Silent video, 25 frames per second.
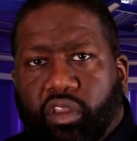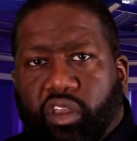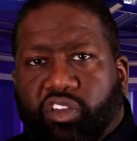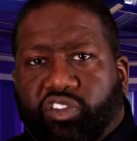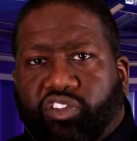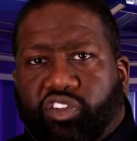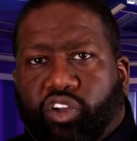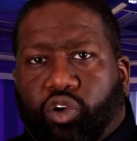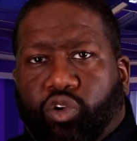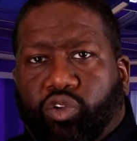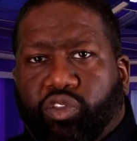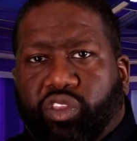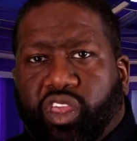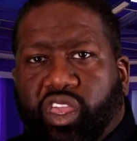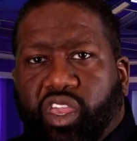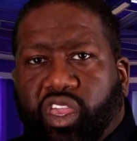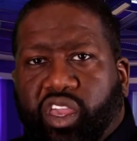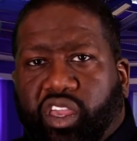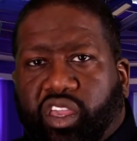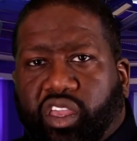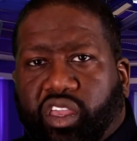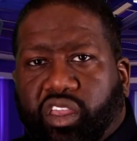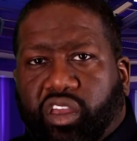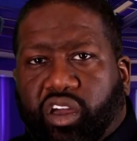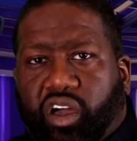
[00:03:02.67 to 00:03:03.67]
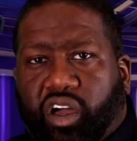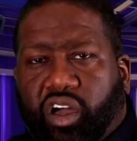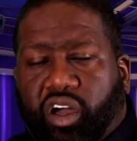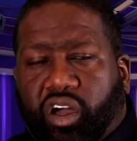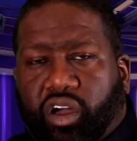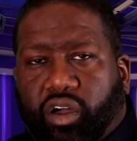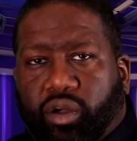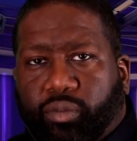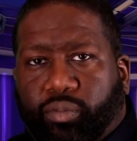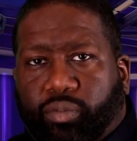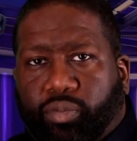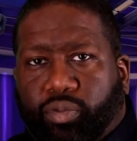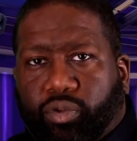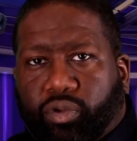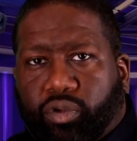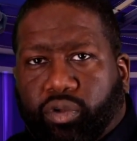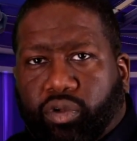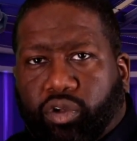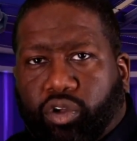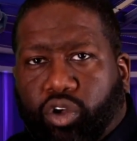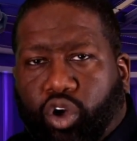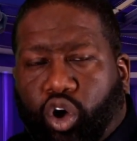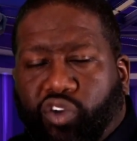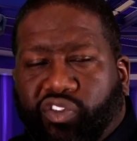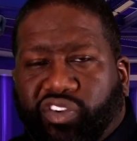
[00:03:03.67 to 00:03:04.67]
So the
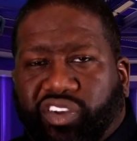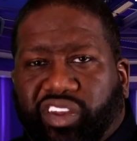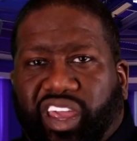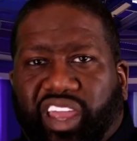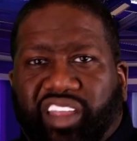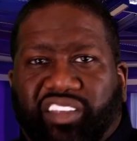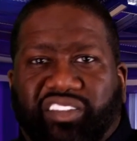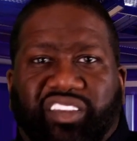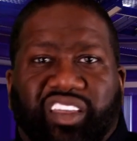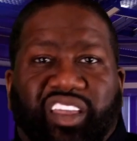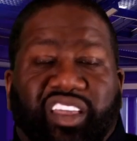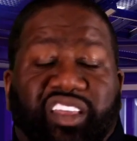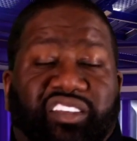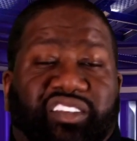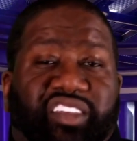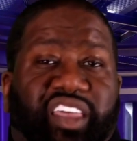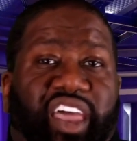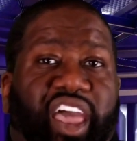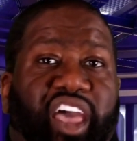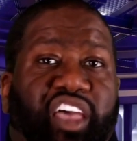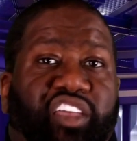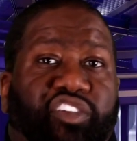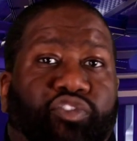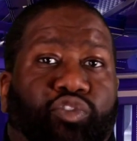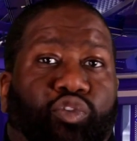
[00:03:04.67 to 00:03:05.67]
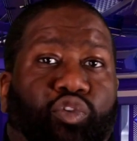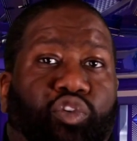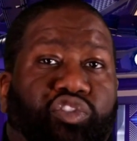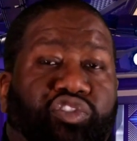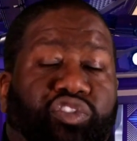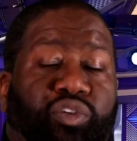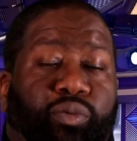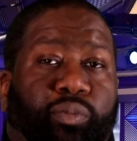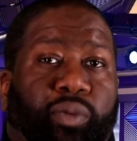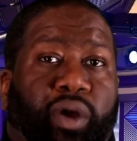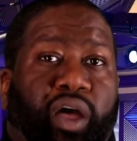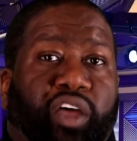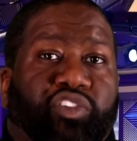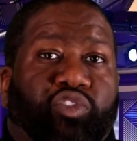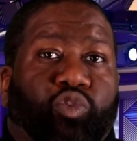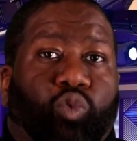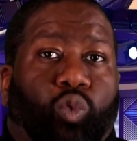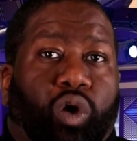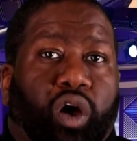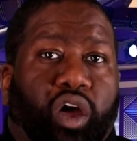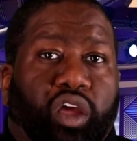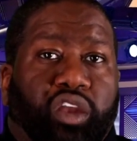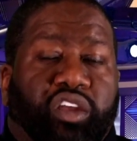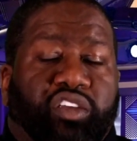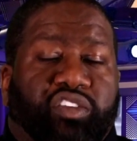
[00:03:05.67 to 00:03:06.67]
COVID-19 task force in
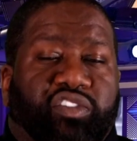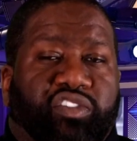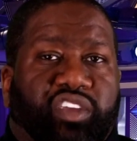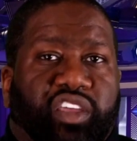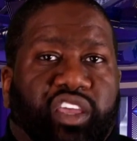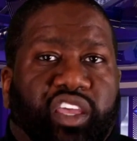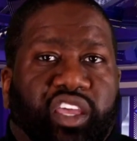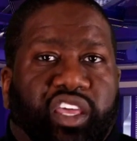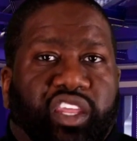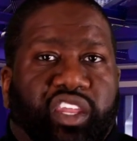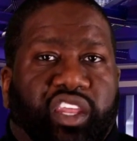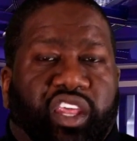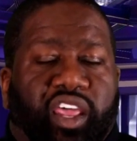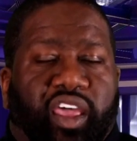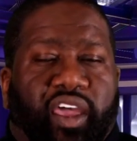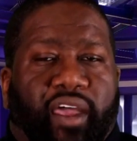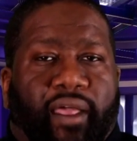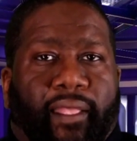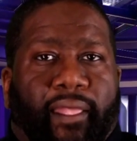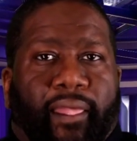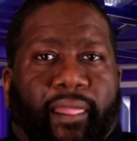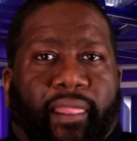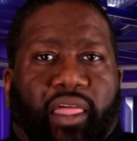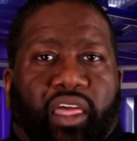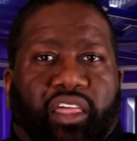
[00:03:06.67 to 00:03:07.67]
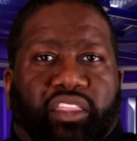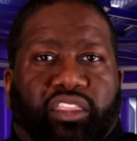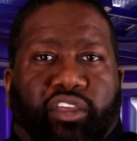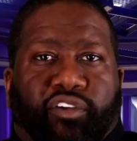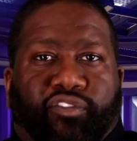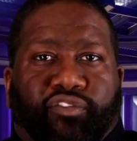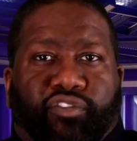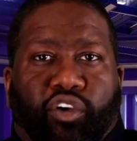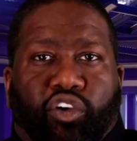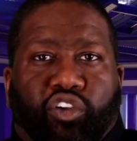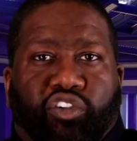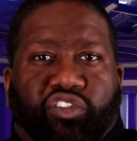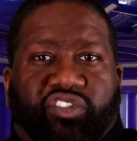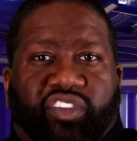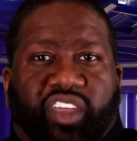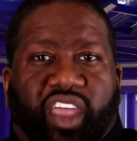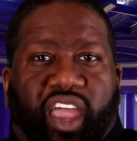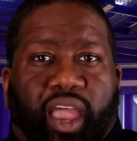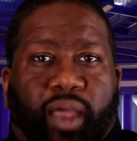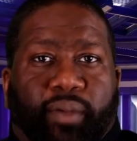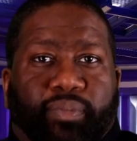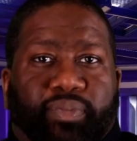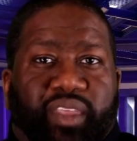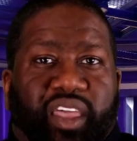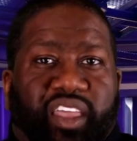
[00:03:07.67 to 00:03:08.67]
Botswana said the first
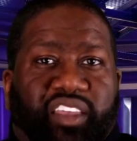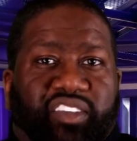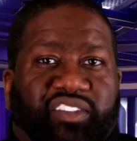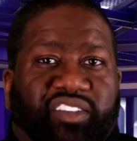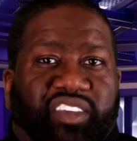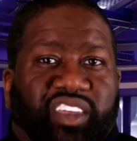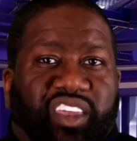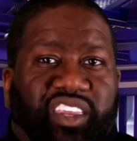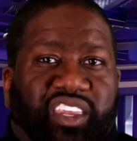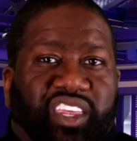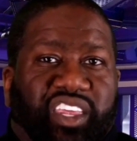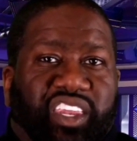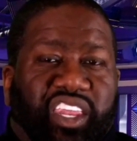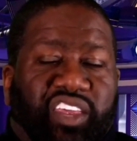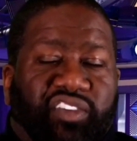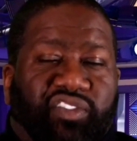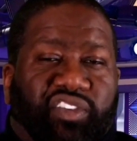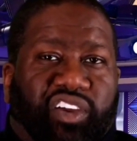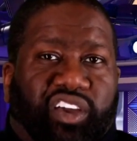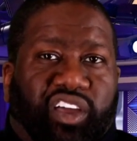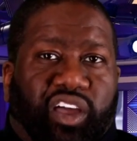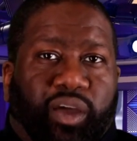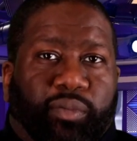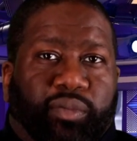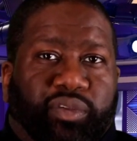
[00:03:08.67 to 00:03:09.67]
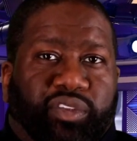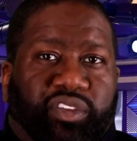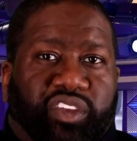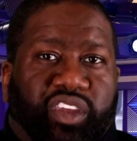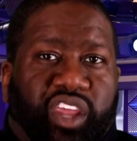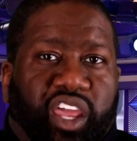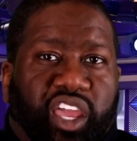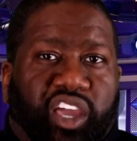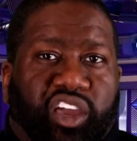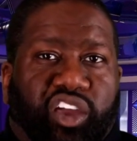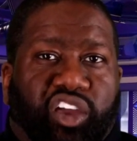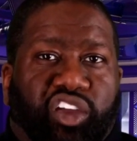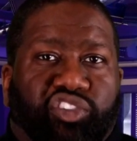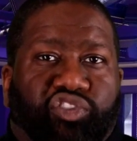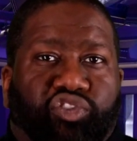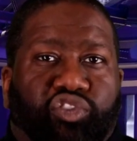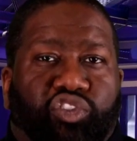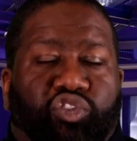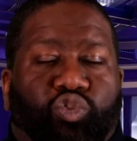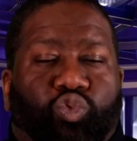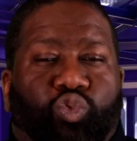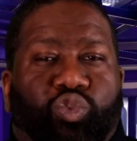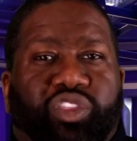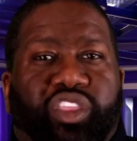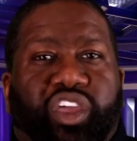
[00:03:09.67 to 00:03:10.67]
time they seen it even coming to their country
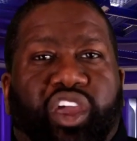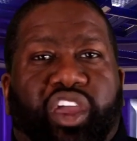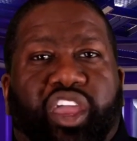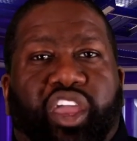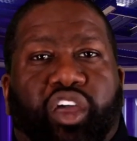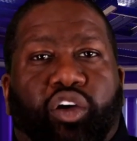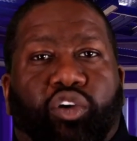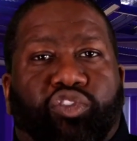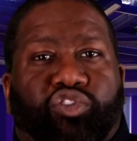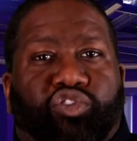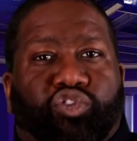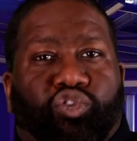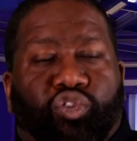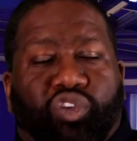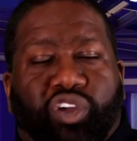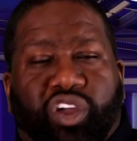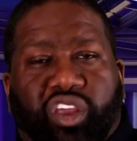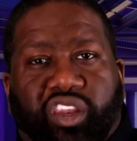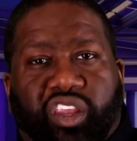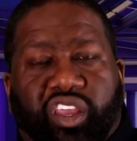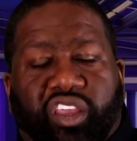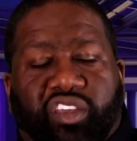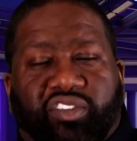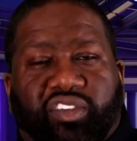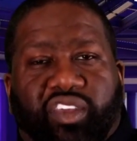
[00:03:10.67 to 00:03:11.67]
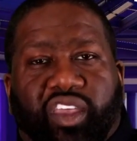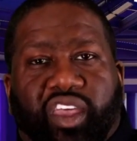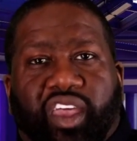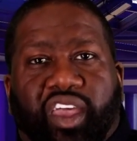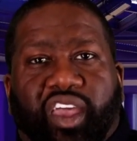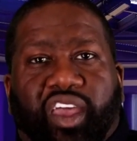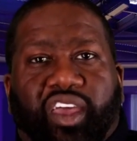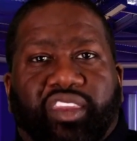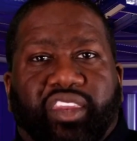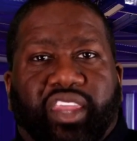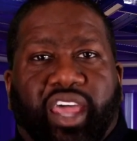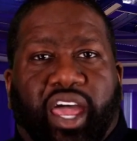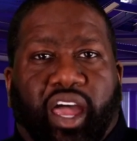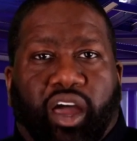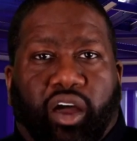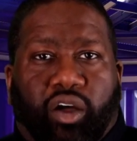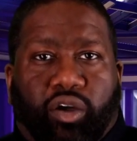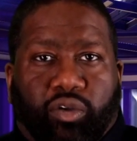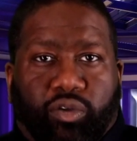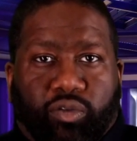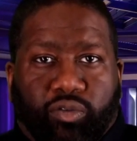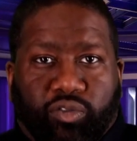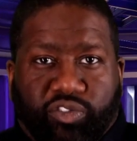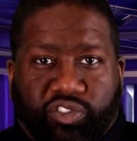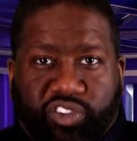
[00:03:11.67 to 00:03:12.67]
is with their health screenings. Now,
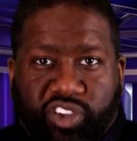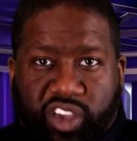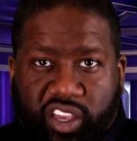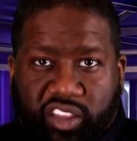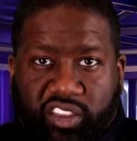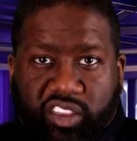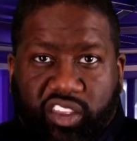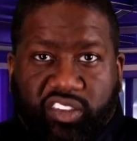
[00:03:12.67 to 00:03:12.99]
check